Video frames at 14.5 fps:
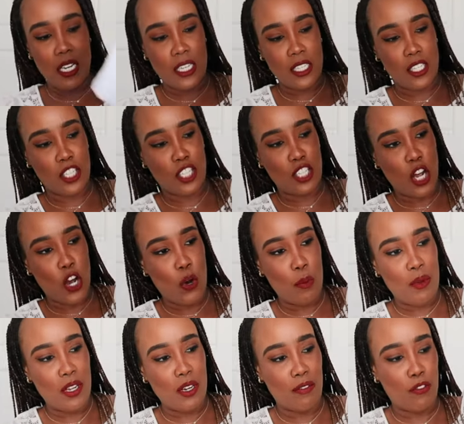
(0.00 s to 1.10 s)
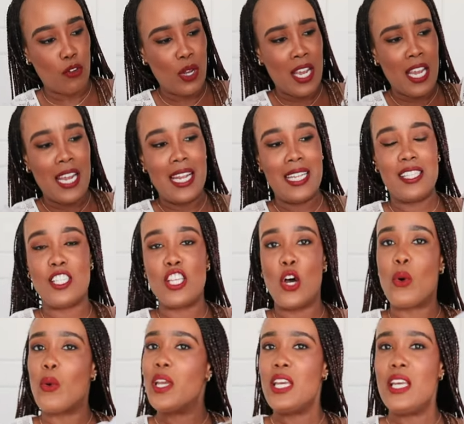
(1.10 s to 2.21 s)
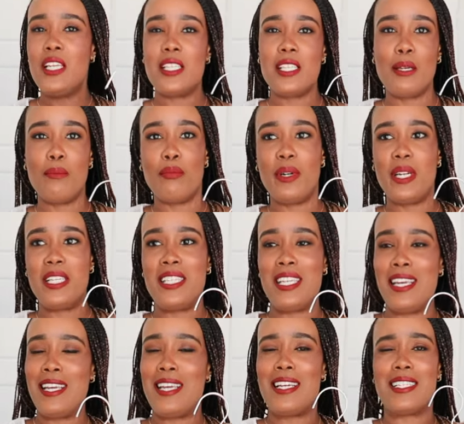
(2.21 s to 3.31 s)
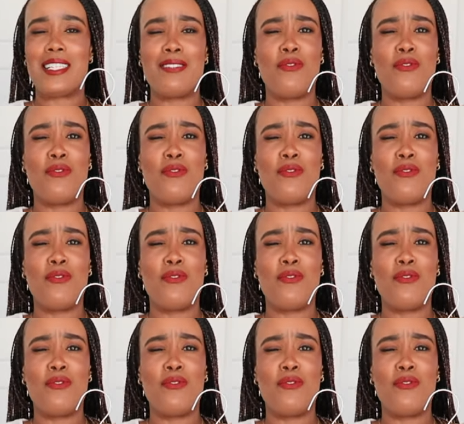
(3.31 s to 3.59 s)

is so beautiful. It's so easy breezy. It's